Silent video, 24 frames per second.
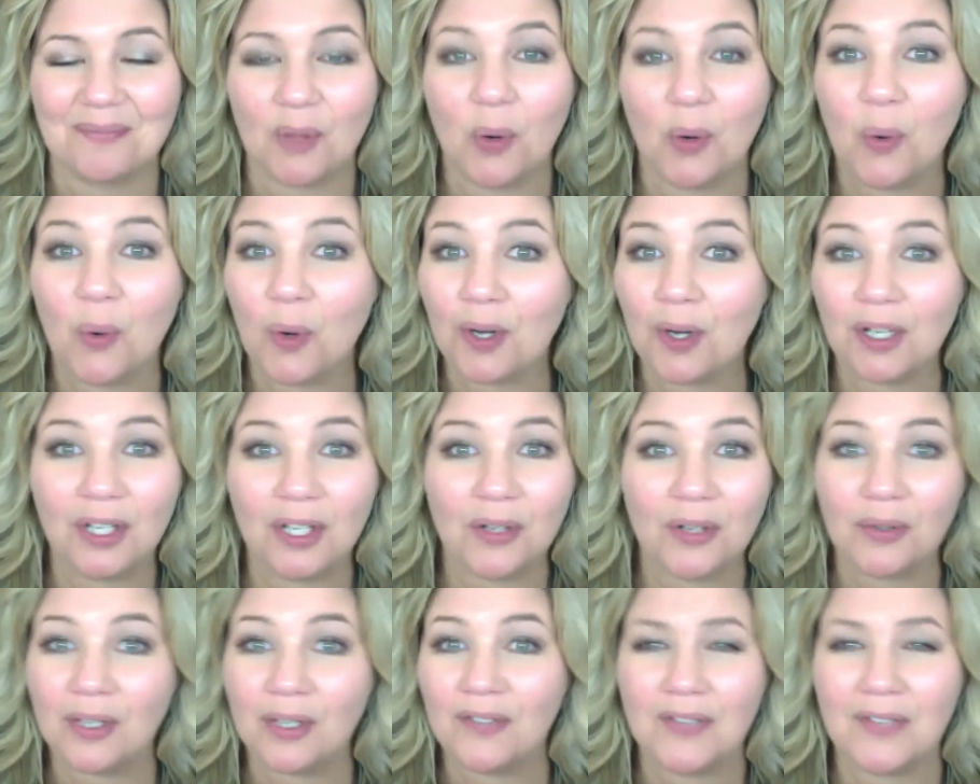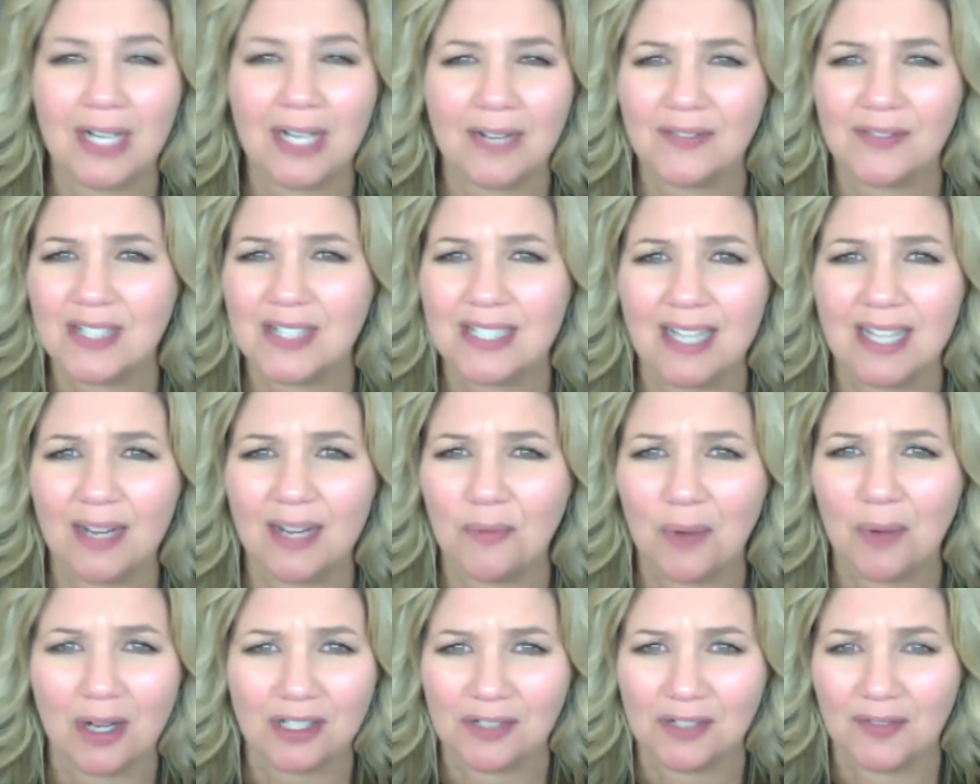Or you don't even have to say
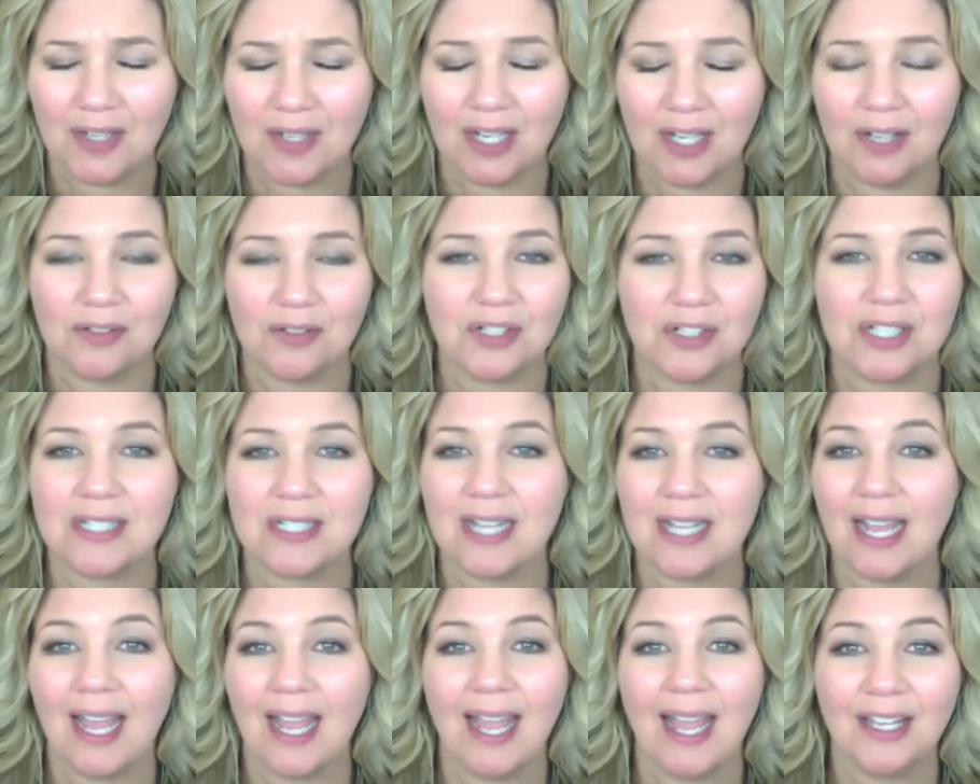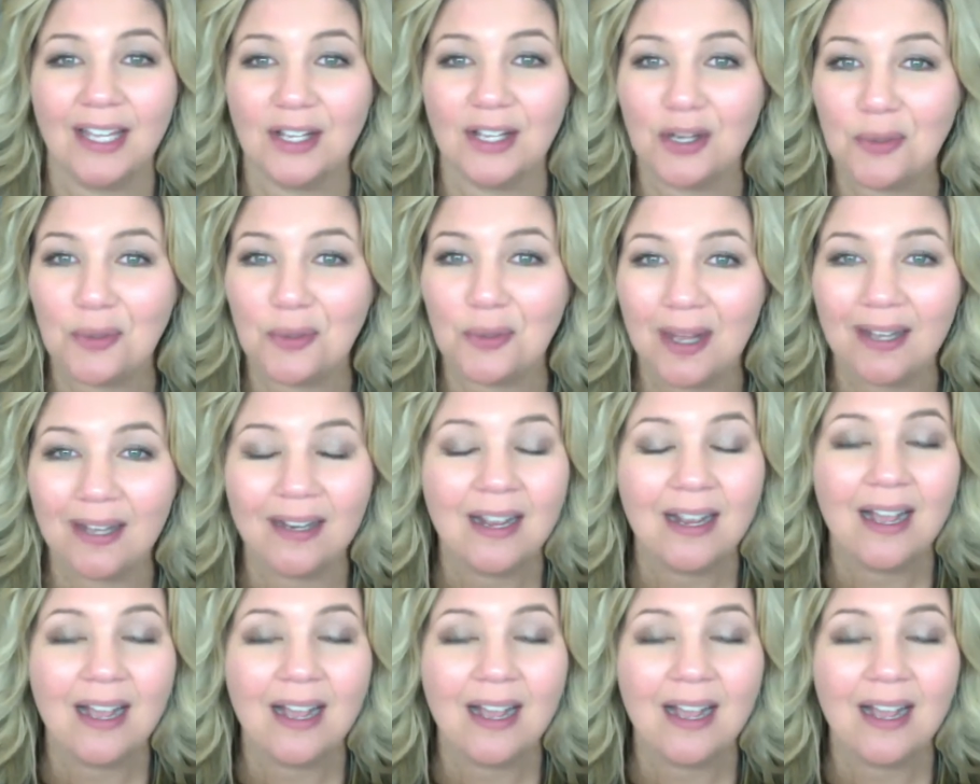watch a video. Just say, hey, you know what?